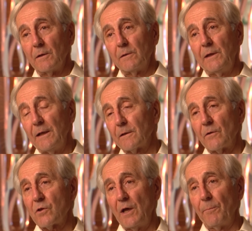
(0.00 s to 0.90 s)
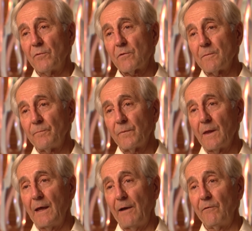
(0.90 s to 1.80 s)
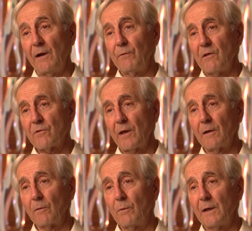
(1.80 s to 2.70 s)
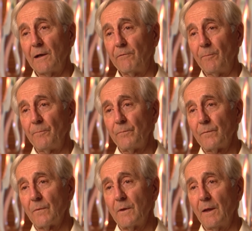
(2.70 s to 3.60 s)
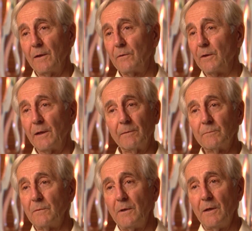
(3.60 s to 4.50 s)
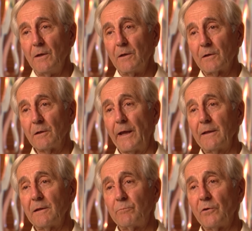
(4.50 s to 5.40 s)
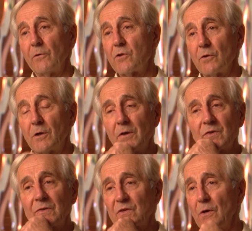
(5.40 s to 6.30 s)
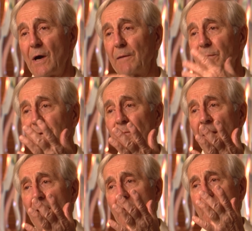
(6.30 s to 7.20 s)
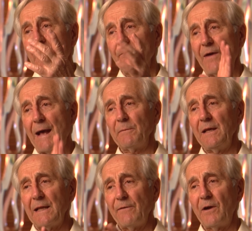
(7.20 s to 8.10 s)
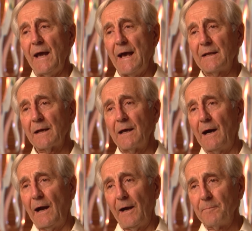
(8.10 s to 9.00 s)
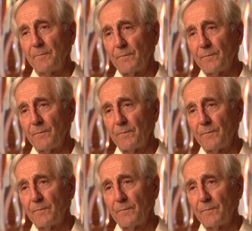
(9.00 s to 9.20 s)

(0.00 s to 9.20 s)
dealerships, every single one of them, and collected brochures and so on. But family never had a car.